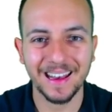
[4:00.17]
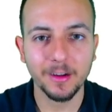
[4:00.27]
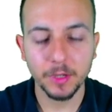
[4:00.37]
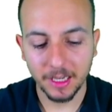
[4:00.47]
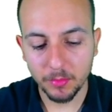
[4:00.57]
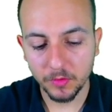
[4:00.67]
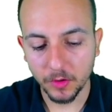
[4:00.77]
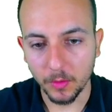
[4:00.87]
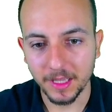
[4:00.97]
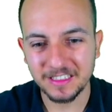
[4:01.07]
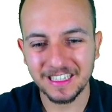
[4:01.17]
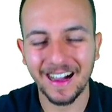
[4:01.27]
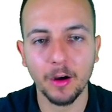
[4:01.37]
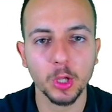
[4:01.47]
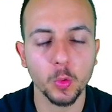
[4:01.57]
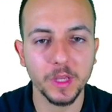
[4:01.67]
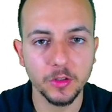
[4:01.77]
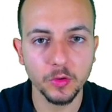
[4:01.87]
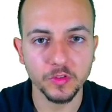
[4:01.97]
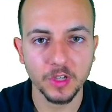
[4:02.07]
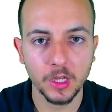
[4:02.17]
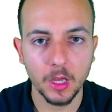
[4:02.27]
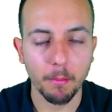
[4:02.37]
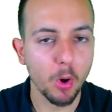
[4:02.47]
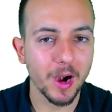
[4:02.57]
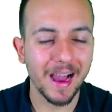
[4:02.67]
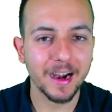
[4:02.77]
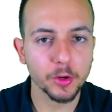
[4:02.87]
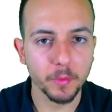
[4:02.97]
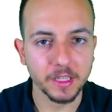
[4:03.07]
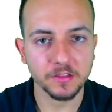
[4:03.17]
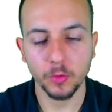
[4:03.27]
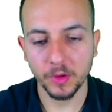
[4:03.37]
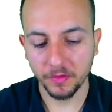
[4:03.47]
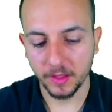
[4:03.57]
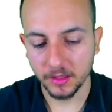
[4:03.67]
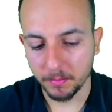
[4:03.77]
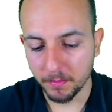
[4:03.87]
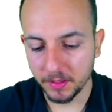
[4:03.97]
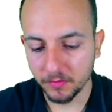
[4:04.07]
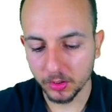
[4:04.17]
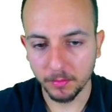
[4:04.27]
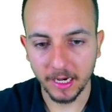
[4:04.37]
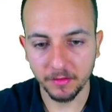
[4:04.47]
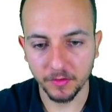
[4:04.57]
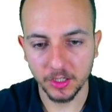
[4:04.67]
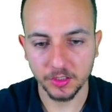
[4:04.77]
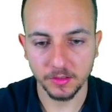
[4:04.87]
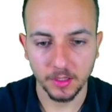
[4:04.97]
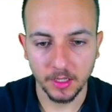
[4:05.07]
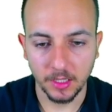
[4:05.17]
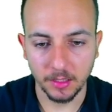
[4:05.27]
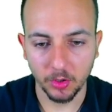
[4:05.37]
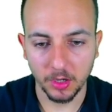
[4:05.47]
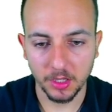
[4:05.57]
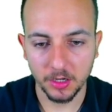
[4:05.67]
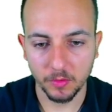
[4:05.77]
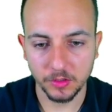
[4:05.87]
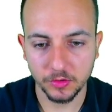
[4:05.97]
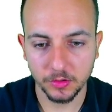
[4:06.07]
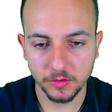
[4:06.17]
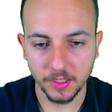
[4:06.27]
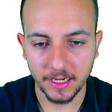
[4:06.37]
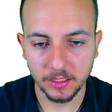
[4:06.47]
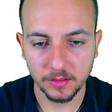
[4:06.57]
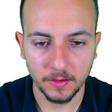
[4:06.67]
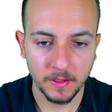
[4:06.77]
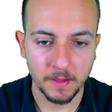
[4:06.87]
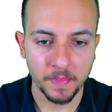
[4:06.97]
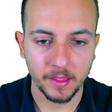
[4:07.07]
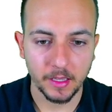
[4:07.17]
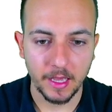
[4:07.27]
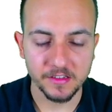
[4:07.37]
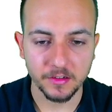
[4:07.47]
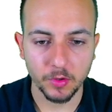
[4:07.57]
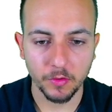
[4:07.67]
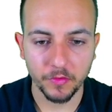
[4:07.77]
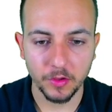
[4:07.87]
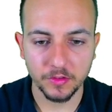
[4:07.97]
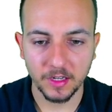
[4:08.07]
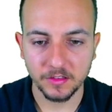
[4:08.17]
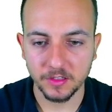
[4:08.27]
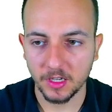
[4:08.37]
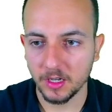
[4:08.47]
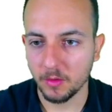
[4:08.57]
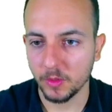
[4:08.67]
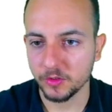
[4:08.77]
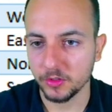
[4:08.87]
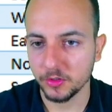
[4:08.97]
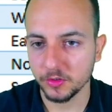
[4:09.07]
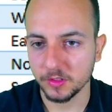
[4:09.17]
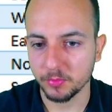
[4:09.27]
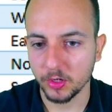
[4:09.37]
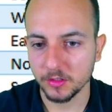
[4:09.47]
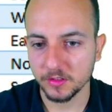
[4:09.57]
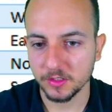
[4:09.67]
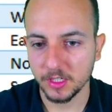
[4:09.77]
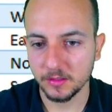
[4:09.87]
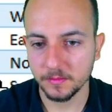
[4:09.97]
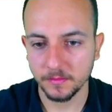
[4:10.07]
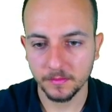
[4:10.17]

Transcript: Now we can move on and see how can we use more arguments within the pivot by function. Double click here, one, two, select. As the row fields, let's say I want to use the products again,